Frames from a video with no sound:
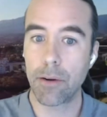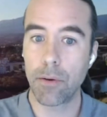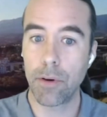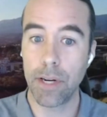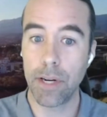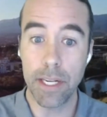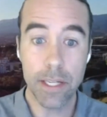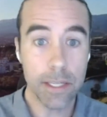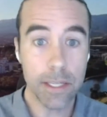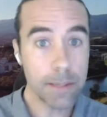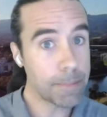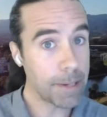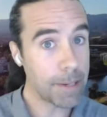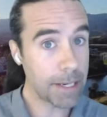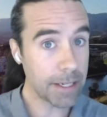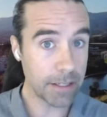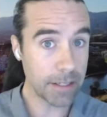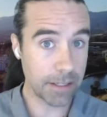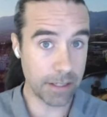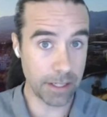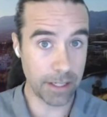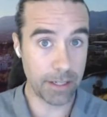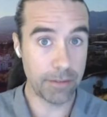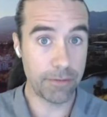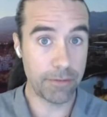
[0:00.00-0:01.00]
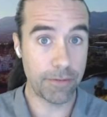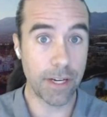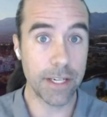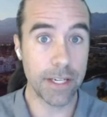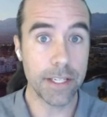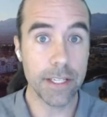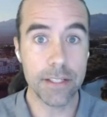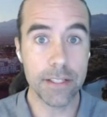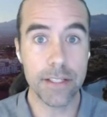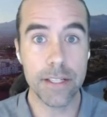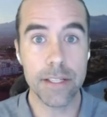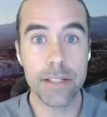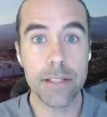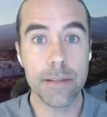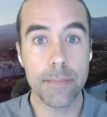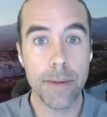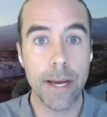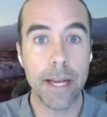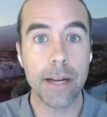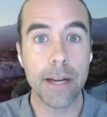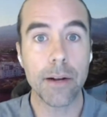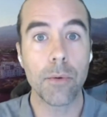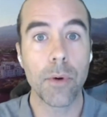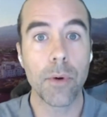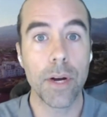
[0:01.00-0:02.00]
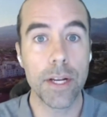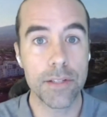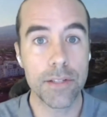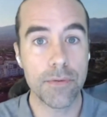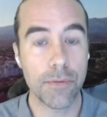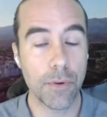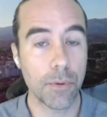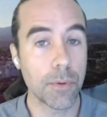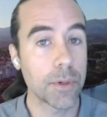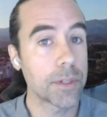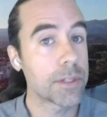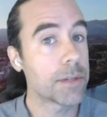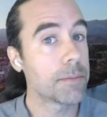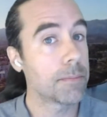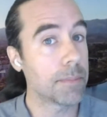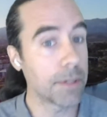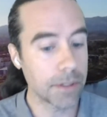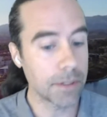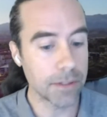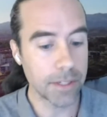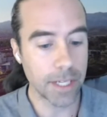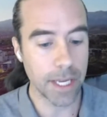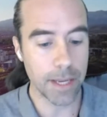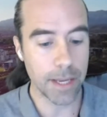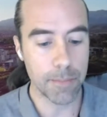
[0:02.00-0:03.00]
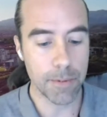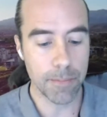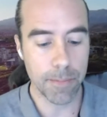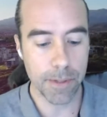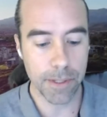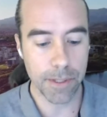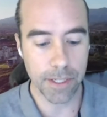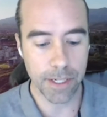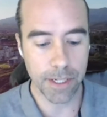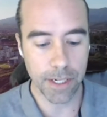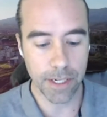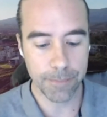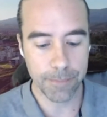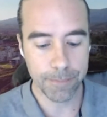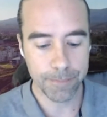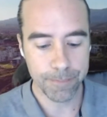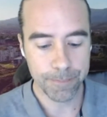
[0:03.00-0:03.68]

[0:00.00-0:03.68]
independently finding systematic ways forward to build capability.